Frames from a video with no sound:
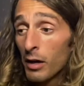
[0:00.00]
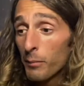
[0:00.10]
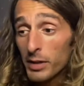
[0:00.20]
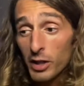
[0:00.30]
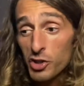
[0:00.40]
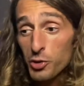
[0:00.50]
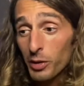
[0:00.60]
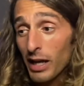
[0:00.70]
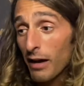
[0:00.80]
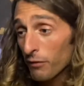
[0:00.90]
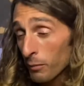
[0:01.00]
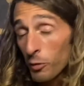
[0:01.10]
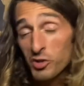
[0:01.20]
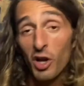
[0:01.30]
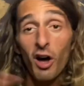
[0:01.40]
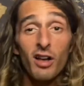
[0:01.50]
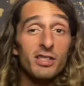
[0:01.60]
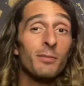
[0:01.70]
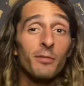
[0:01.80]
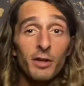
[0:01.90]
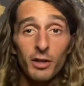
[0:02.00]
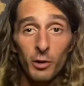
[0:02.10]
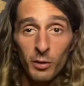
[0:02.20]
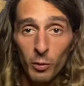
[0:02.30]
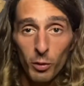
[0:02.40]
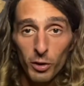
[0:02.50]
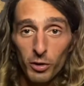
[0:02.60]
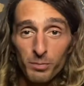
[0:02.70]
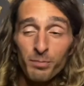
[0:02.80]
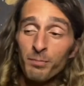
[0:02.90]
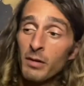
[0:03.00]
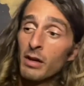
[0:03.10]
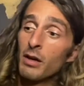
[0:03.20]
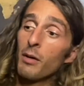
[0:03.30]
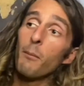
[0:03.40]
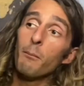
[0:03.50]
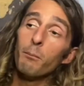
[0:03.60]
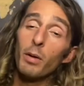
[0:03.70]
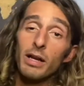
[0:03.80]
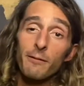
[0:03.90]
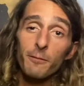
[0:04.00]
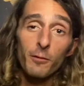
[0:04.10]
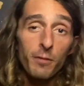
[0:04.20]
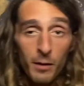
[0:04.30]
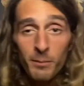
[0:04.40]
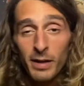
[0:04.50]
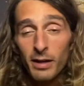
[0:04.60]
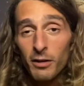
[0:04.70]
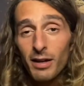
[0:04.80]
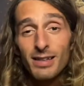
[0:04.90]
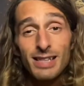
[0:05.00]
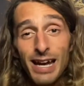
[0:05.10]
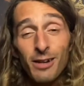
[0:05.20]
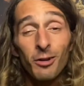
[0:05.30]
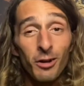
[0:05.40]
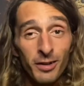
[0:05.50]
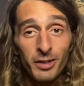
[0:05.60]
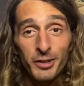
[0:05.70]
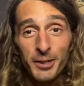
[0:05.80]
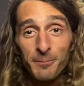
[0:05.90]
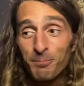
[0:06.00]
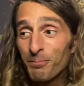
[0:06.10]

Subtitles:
Because you could have the most awesome video in the world, but if your thumbnail and title aren't good,